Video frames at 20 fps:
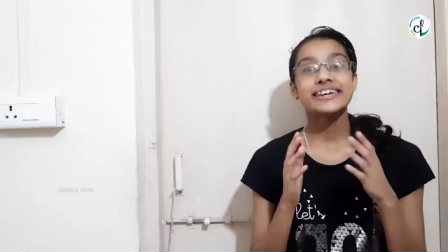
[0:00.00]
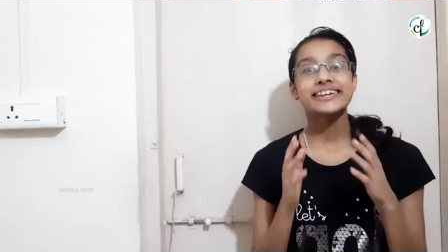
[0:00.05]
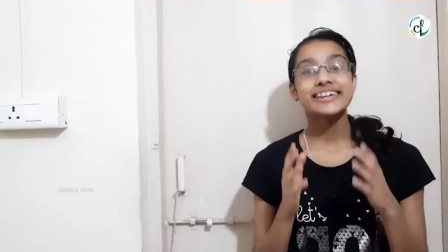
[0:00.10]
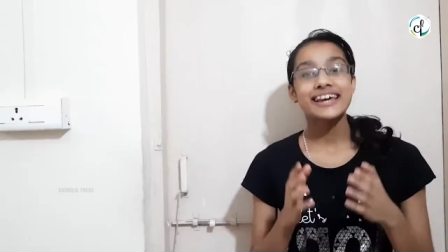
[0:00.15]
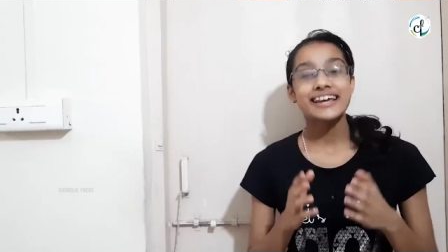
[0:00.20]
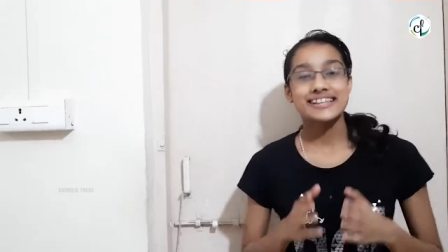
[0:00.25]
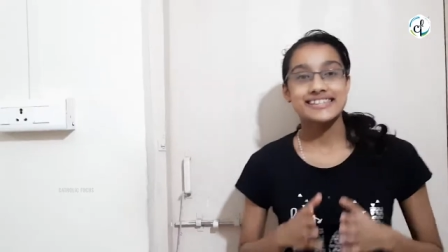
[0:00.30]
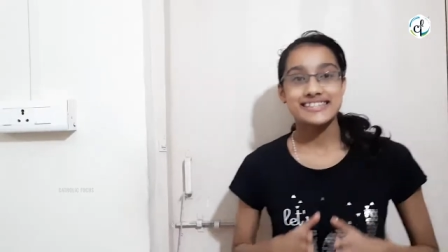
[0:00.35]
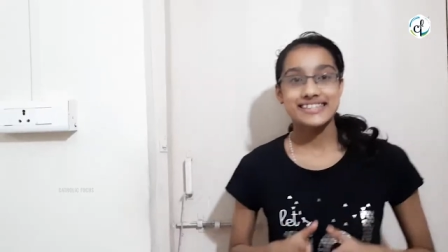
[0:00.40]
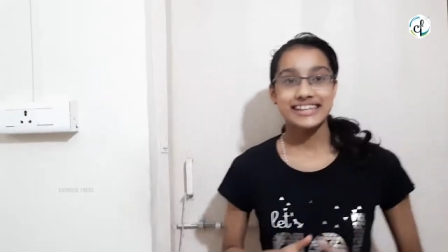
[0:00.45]

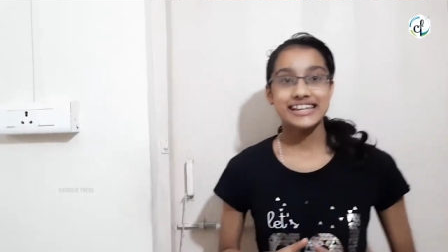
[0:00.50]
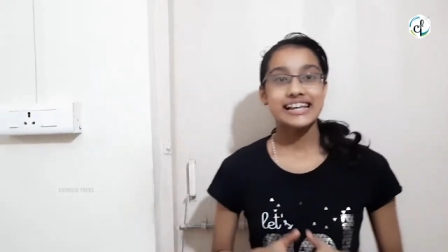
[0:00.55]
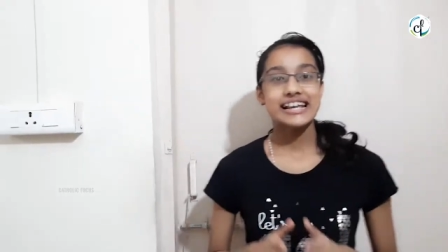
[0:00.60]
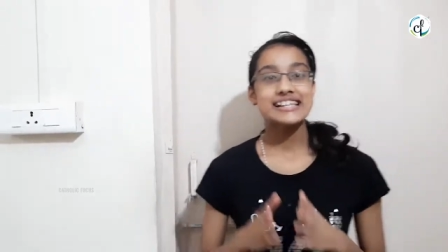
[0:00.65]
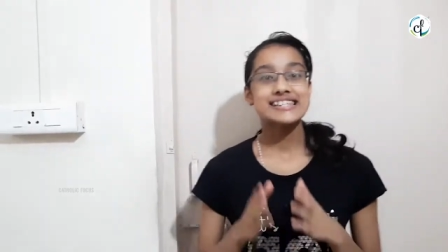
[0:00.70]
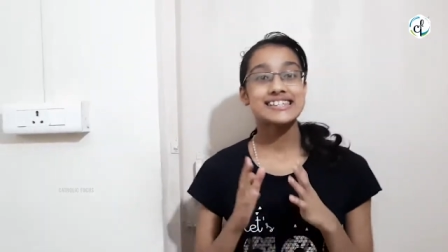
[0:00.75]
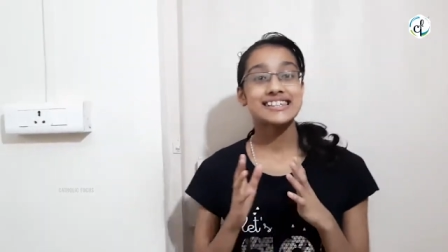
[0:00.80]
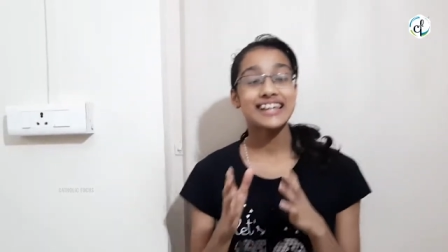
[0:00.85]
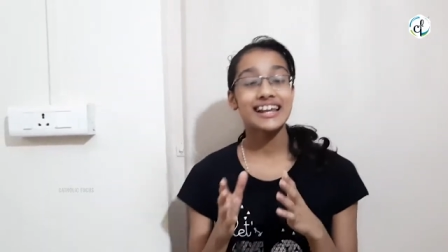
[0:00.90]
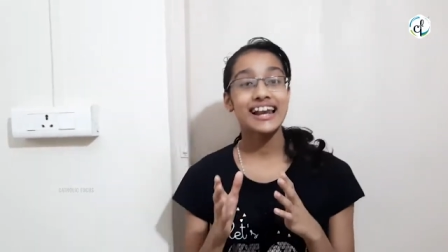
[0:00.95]
Yes,
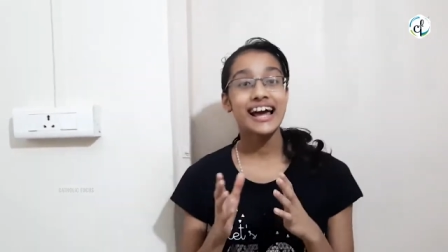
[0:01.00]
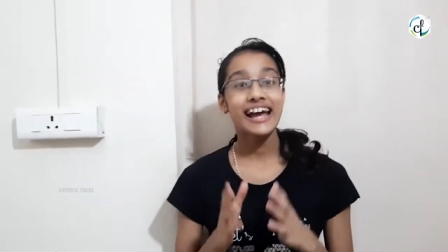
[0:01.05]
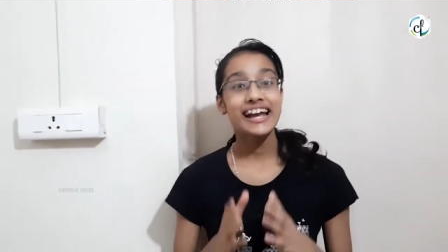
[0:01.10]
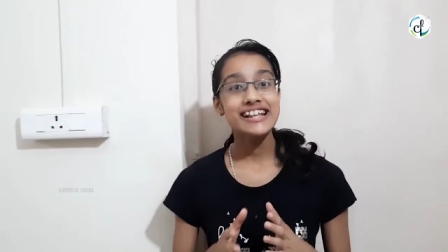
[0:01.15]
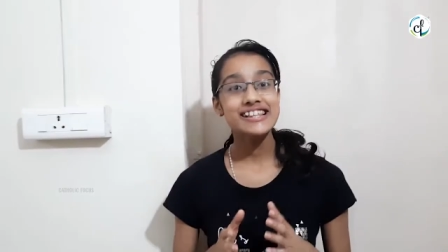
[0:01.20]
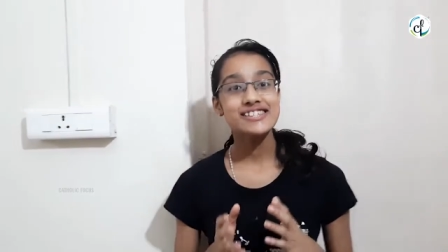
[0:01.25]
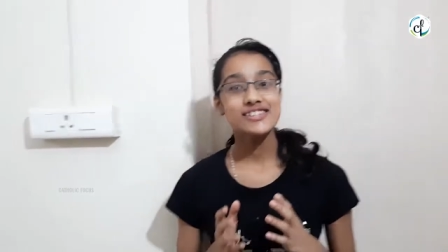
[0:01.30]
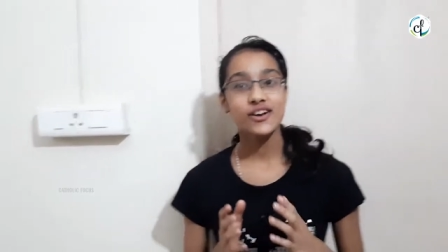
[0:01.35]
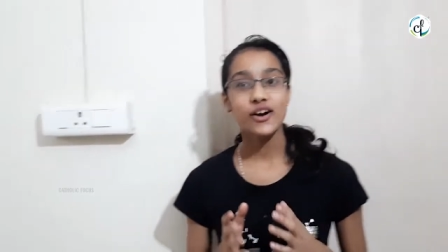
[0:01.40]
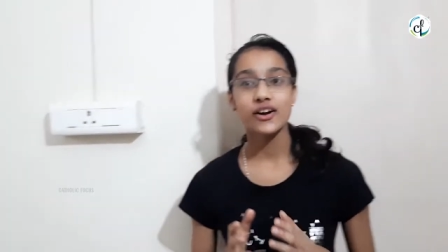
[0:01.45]

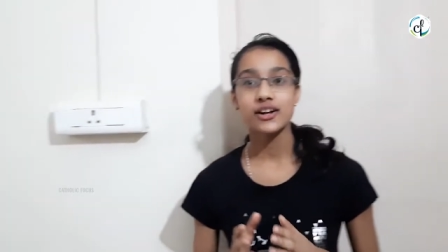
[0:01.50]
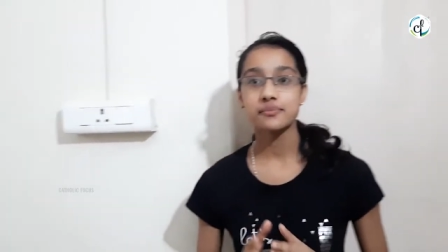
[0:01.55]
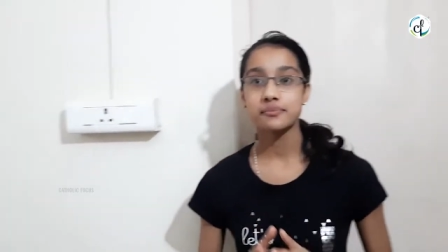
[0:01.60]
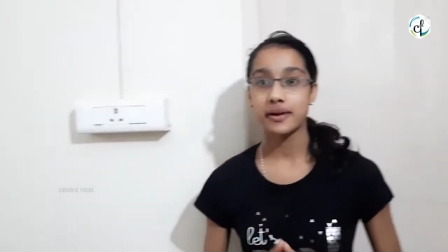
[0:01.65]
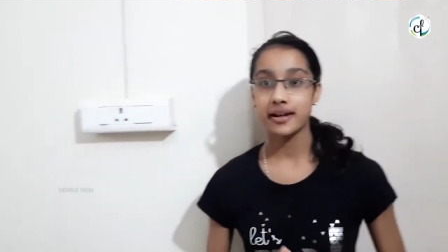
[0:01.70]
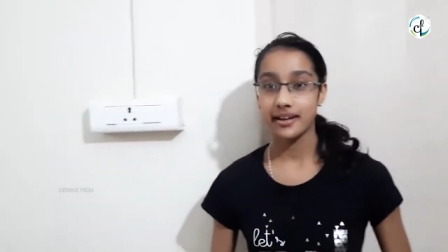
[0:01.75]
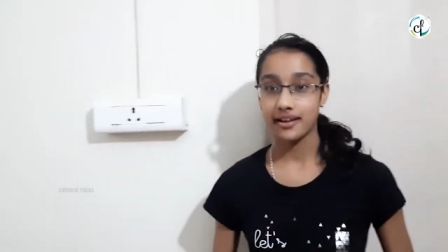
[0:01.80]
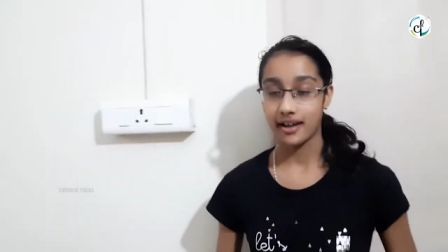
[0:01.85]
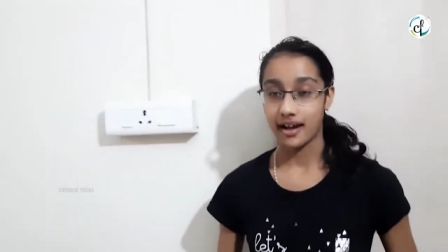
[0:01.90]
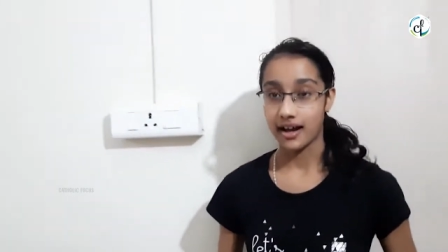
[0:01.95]
Israelites called
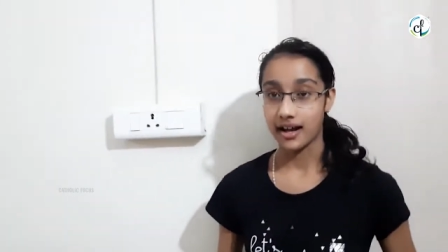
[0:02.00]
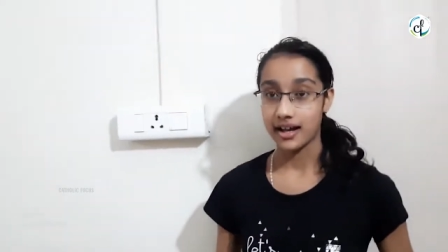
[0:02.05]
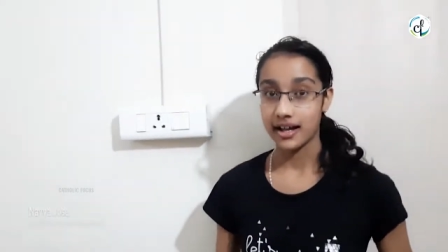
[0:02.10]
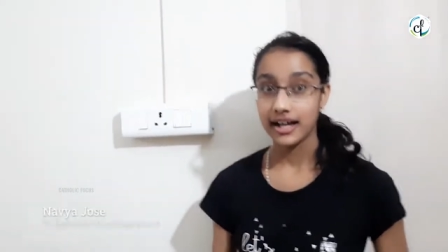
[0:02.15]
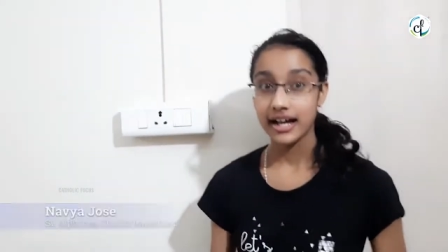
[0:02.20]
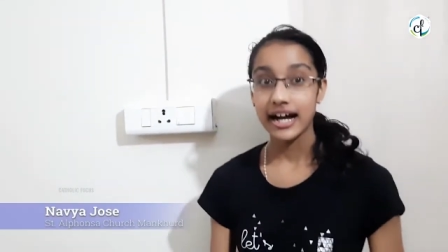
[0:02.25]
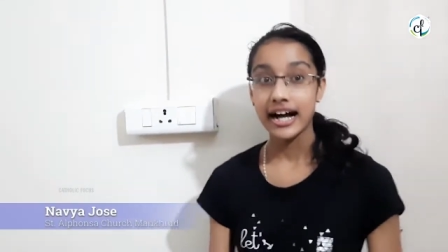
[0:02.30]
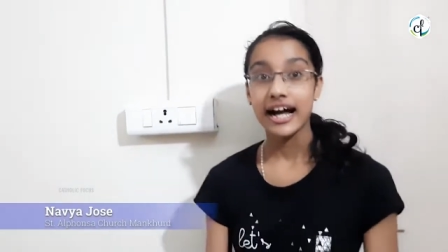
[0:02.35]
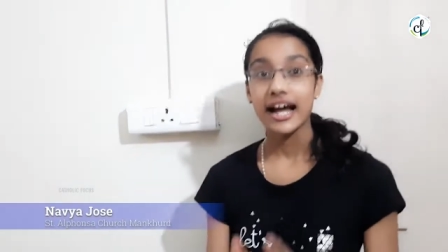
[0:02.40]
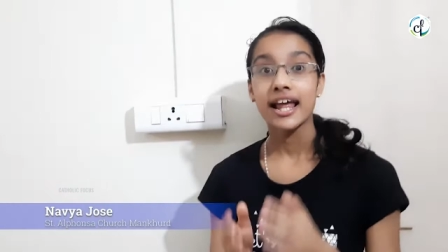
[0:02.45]
manna,
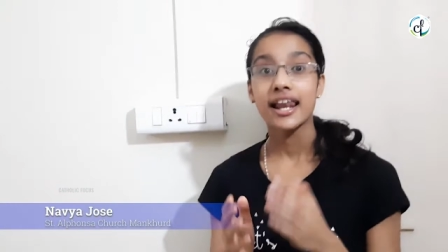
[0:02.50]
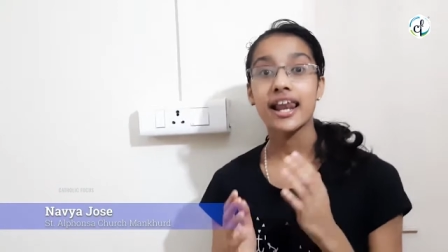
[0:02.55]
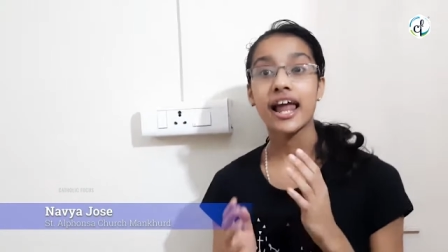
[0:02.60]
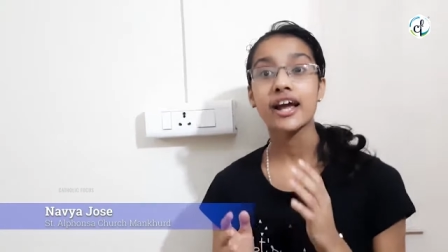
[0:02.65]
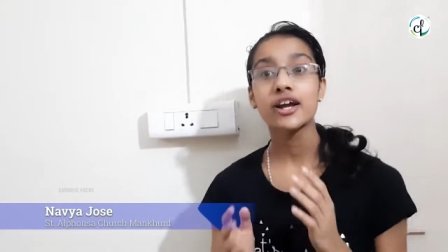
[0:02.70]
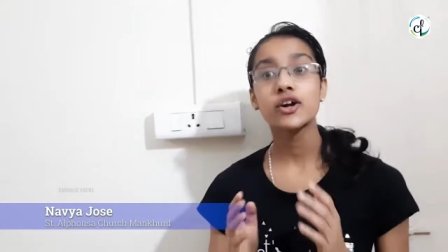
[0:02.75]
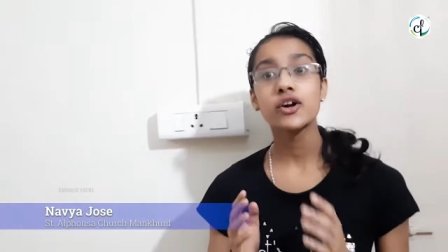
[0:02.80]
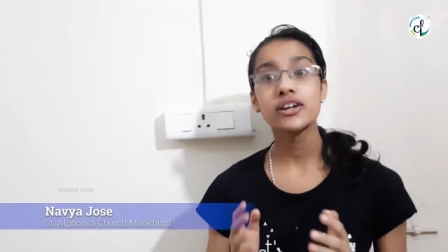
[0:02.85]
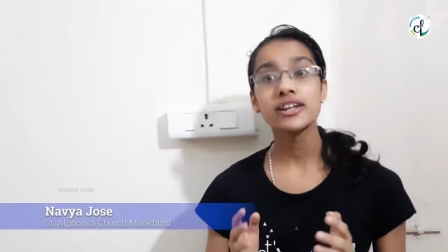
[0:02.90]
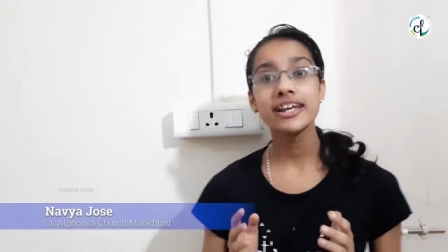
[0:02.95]

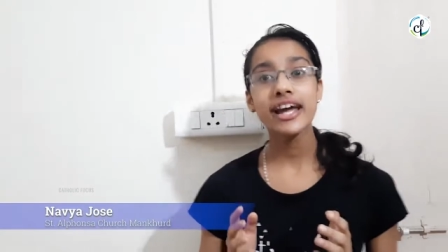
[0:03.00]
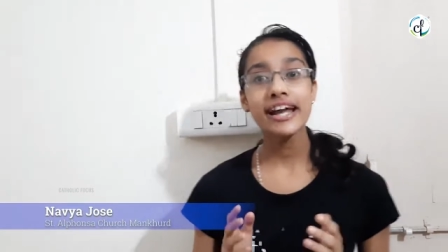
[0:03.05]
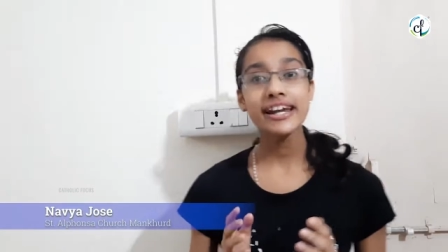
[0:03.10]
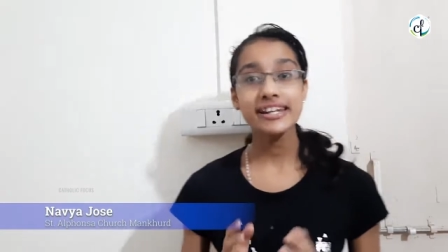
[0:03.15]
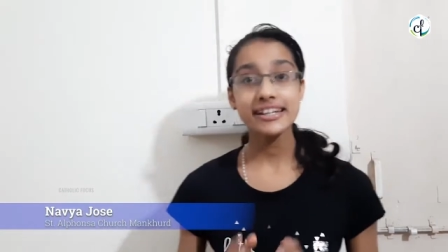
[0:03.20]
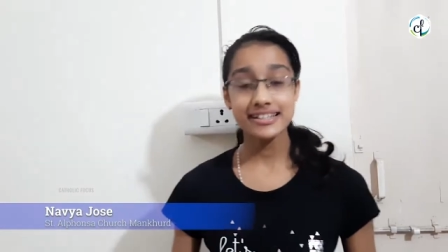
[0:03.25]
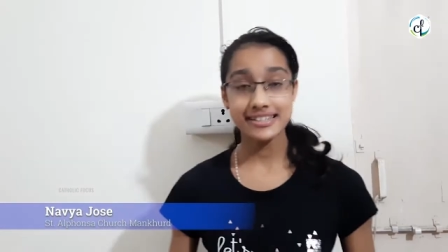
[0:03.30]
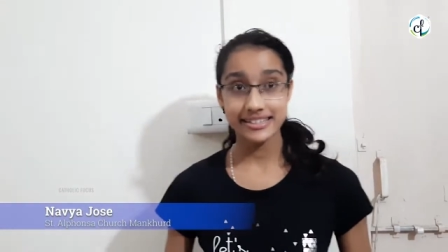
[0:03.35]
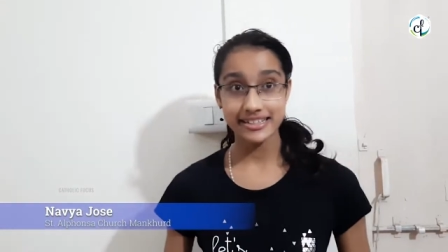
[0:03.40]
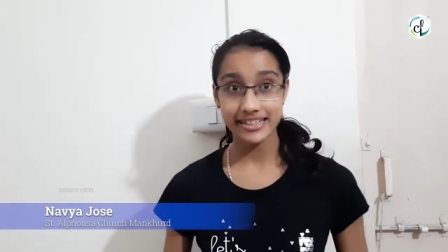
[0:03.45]
like
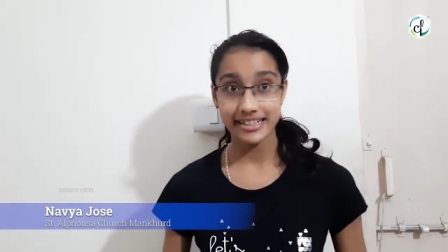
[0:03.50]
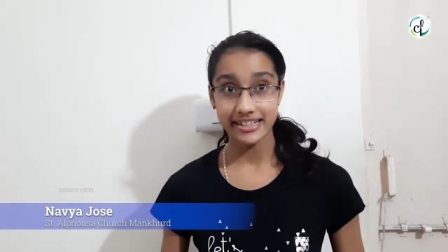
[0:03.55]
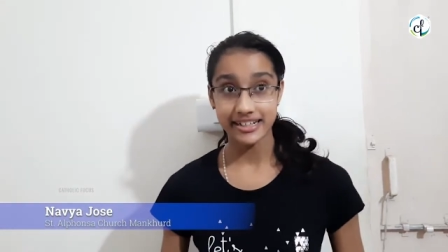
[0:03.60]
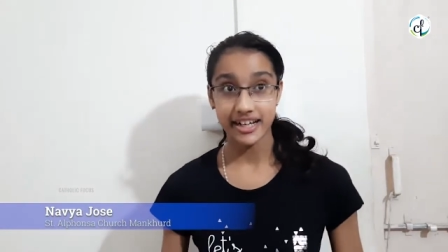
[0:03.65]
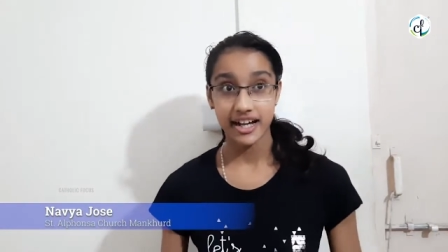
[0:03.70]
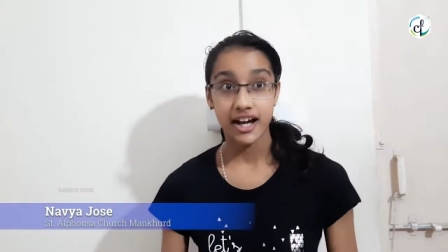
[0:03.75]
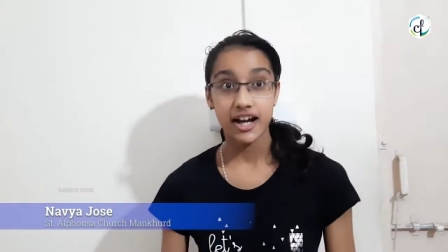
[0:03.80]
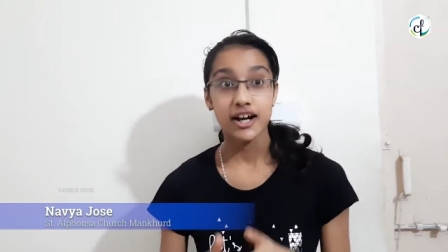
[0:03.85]
coriander seed.